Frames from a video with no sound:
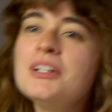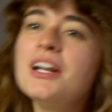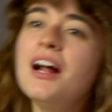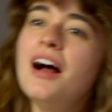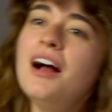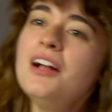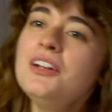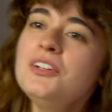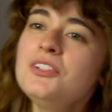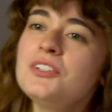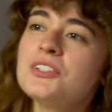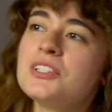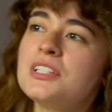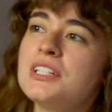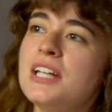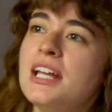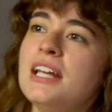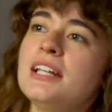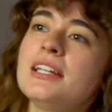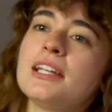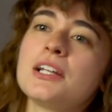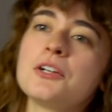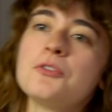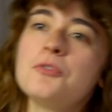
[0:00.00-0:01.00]
but
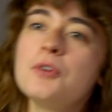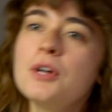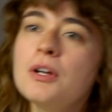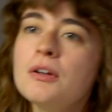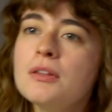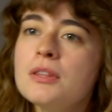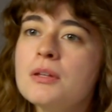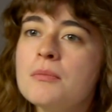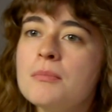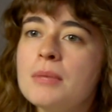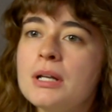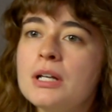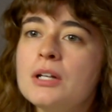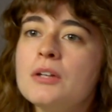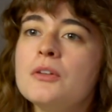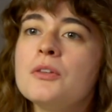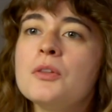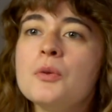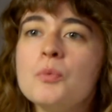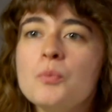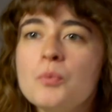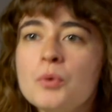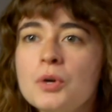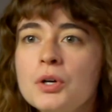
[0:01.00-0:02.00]
understand, like, if we're in the middle of
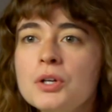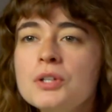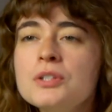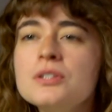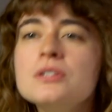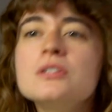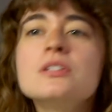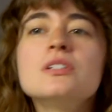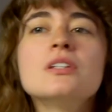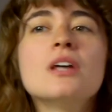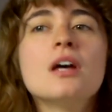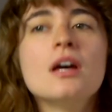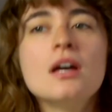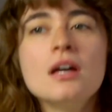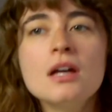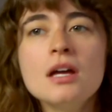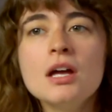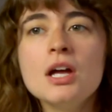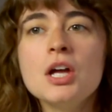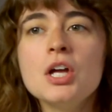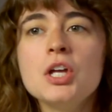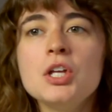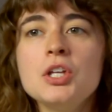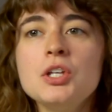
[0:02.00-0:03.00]
the woods,
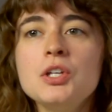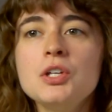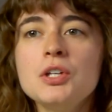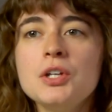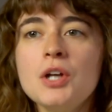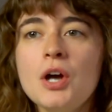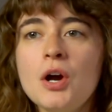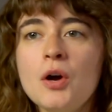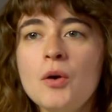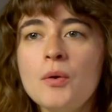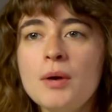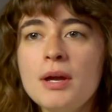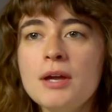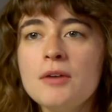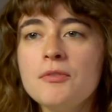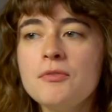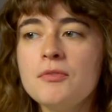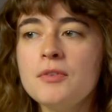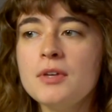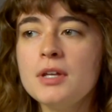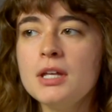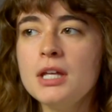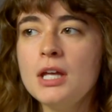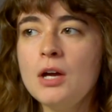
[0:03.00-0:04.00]
you know,
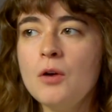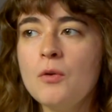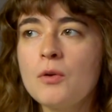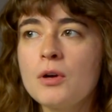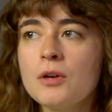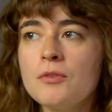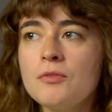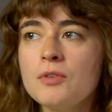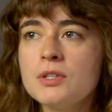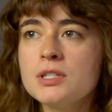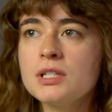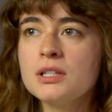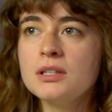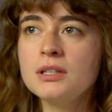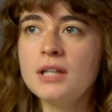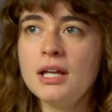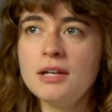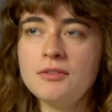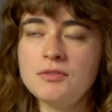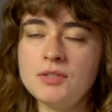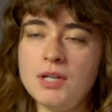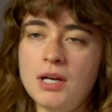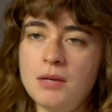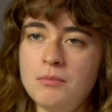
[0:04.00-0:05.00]
if it's a
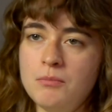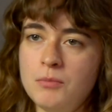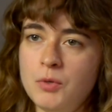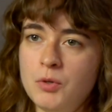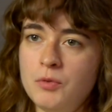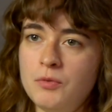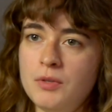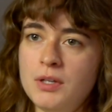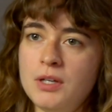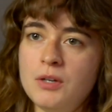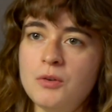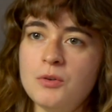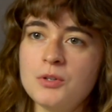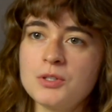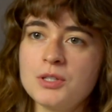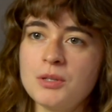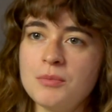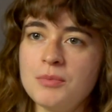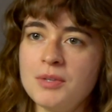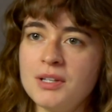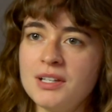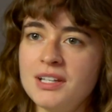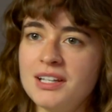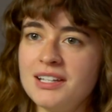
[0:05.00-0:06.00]
Lifetime movie or
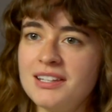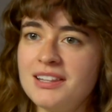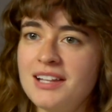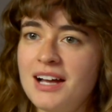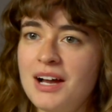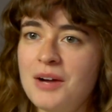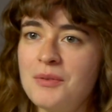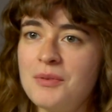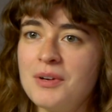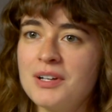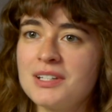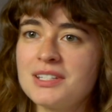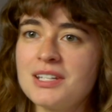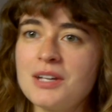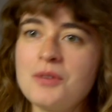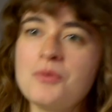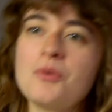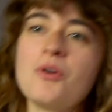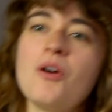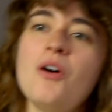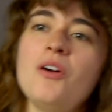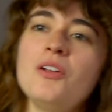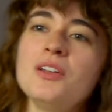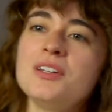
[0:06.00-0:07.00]
something like that, where it's like
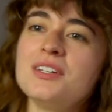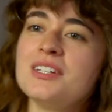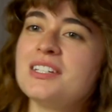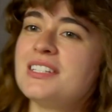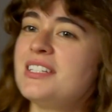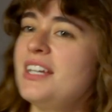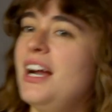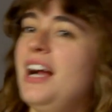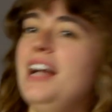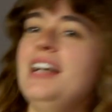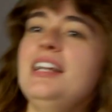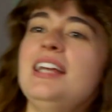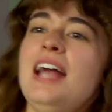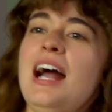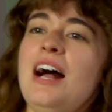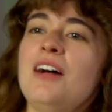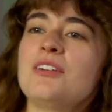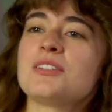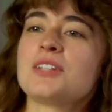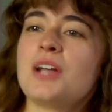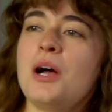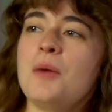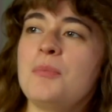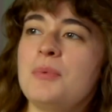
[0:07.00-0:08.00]
we're all in this tiny
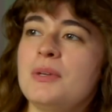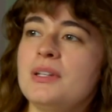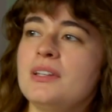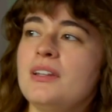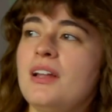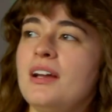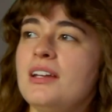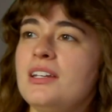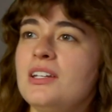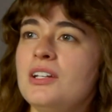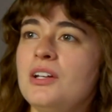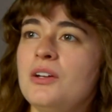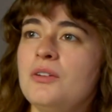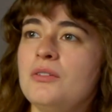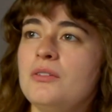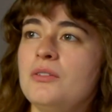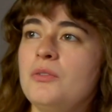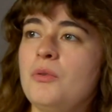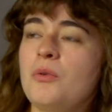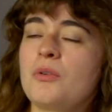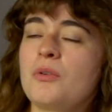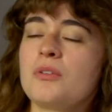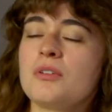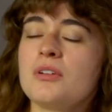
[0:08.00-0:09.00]
house up in, like, you know,
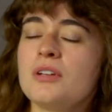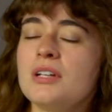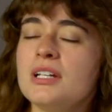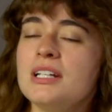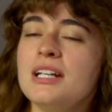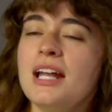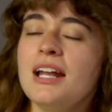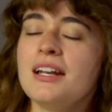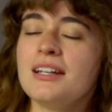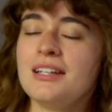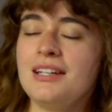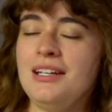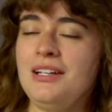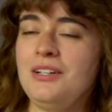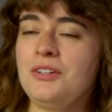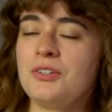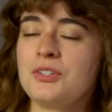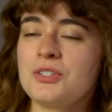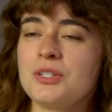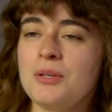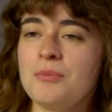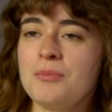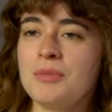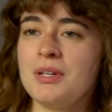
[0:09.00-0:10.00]
northern Connecticut or
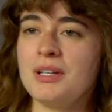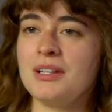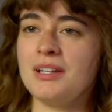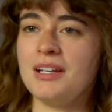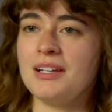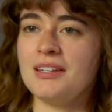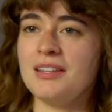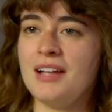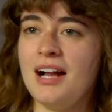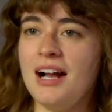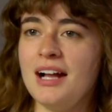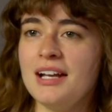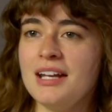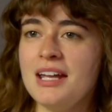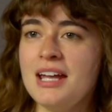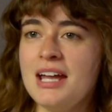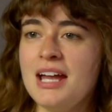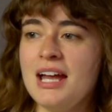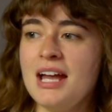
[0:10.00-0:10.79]
something like that.